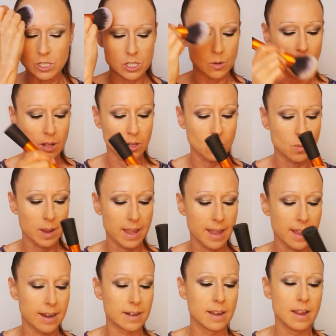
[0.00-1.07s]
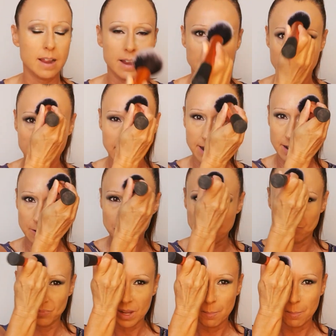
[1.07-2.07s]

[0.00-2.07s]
So I'll go ahead and